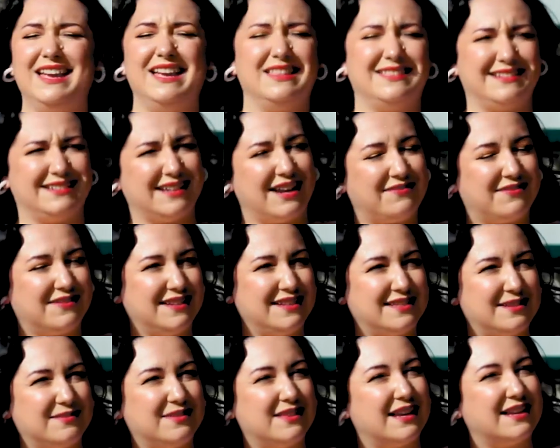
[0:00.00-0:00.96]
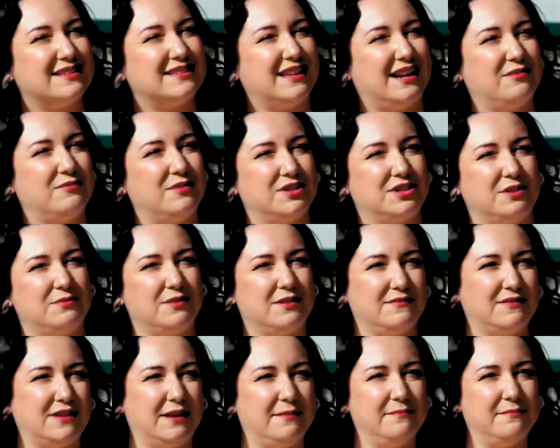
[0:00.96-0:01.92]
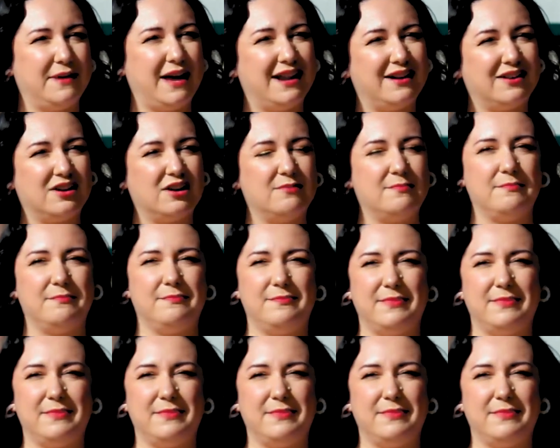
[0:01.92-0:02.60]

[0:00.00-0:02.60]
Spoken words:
there are definitely some things that I wish I would have done better,